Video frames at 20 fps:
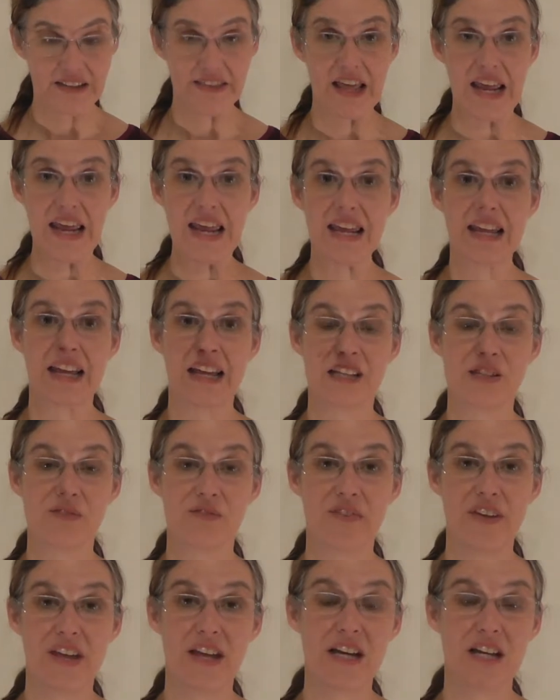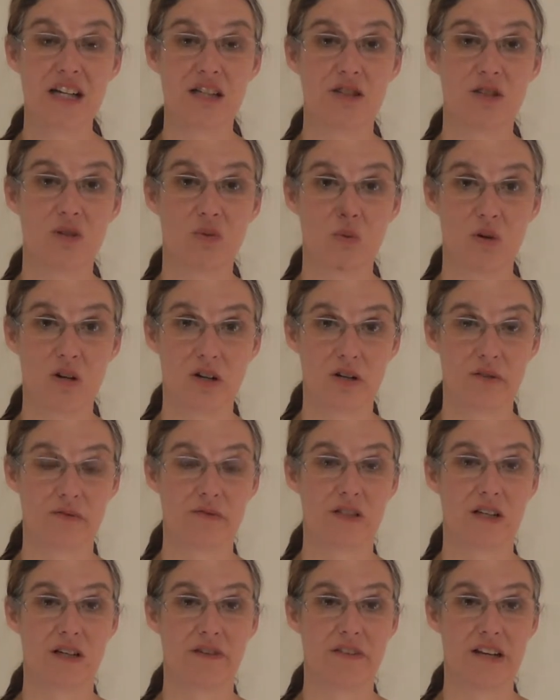that he has finished the work of
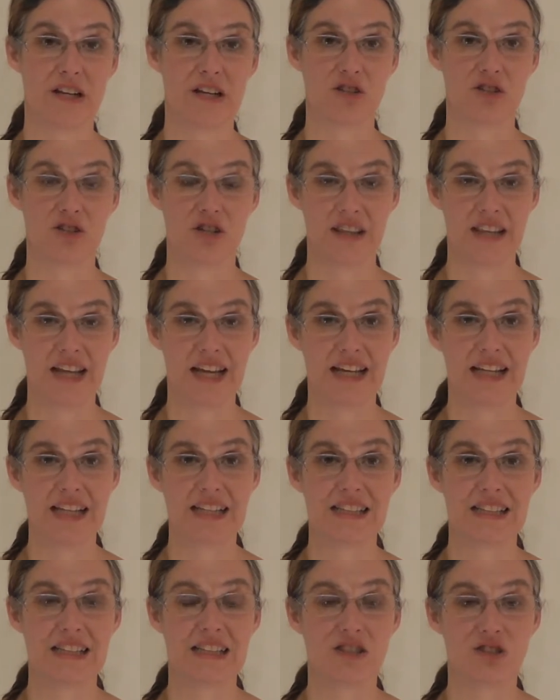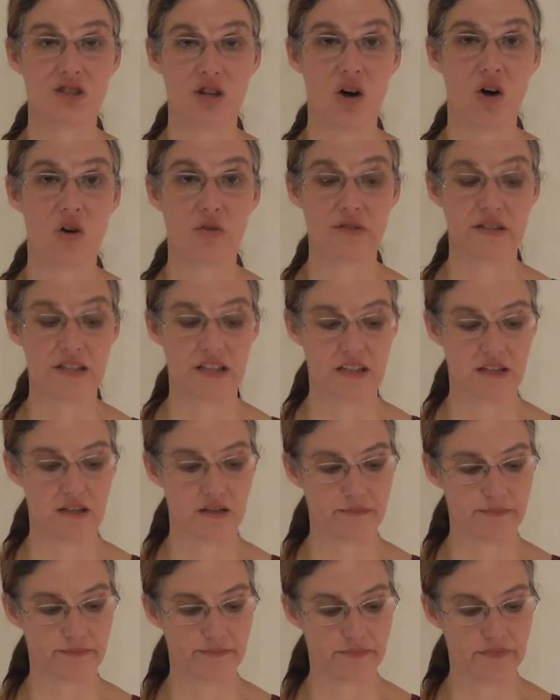salvation, that he's exalted.
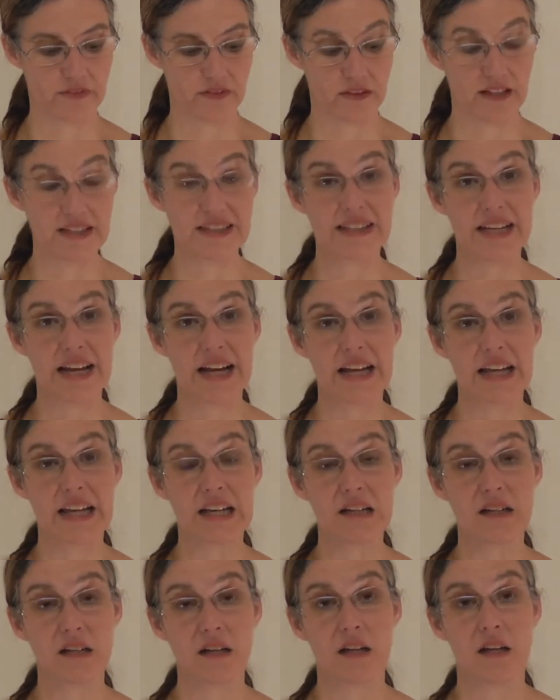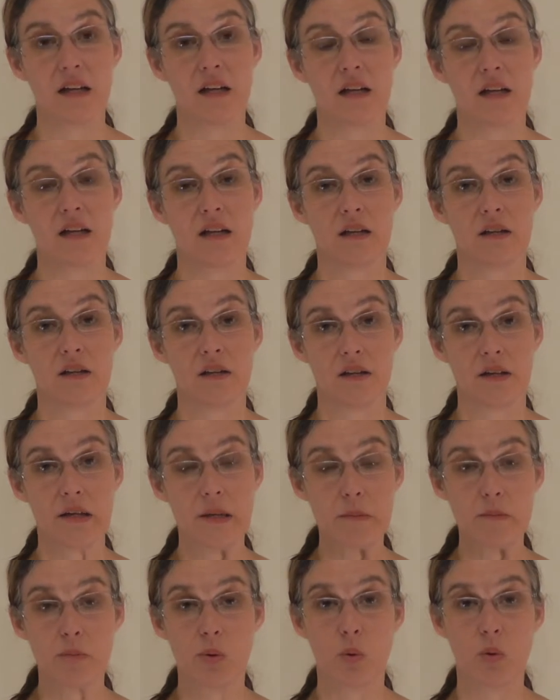The second
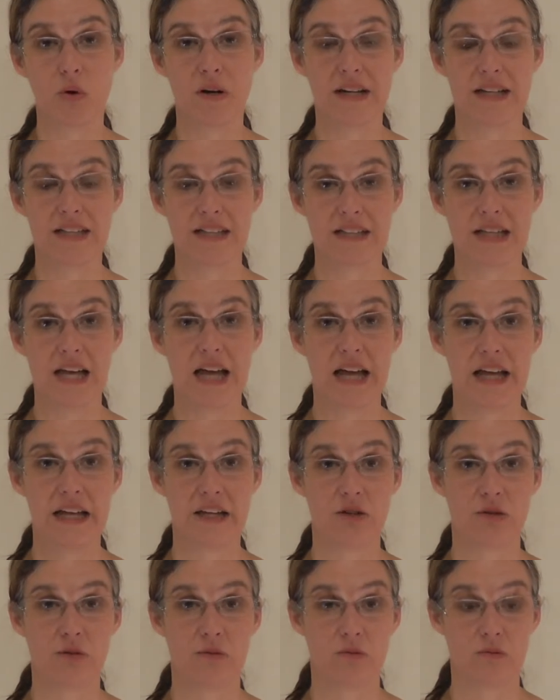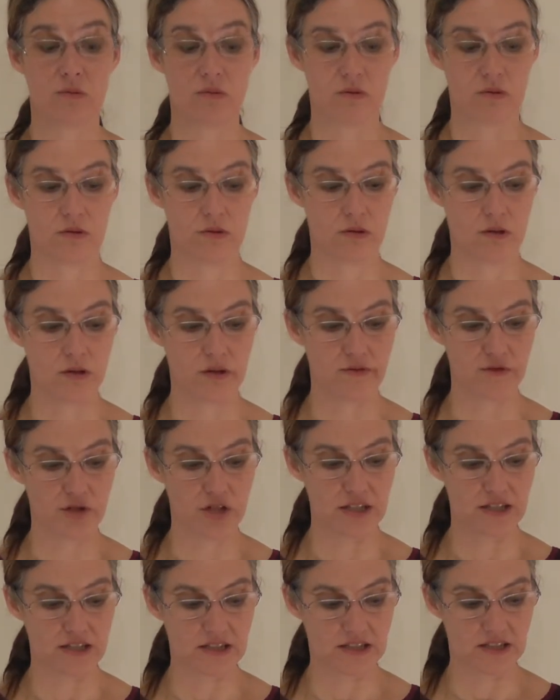important title of
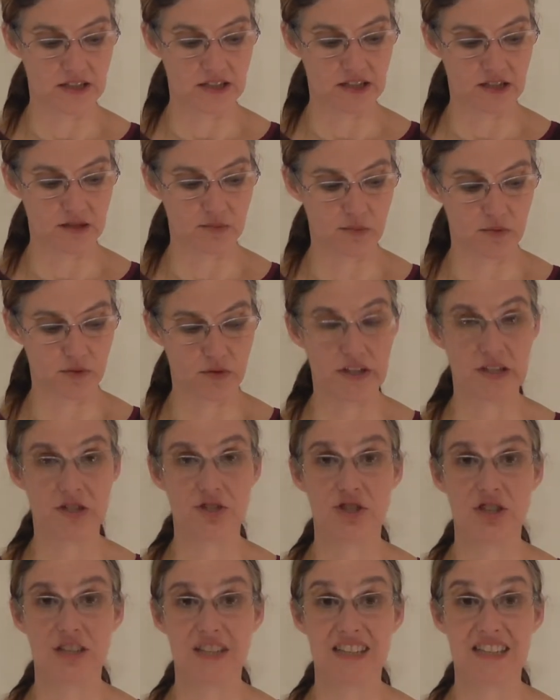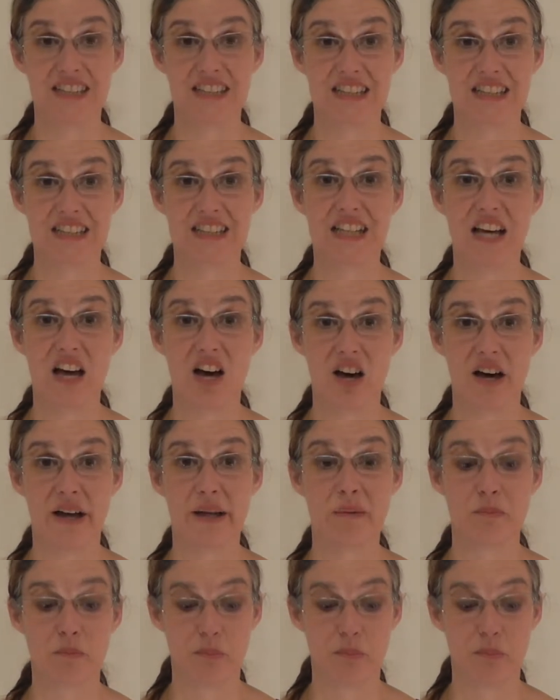Jesus in this book is Jesus is the high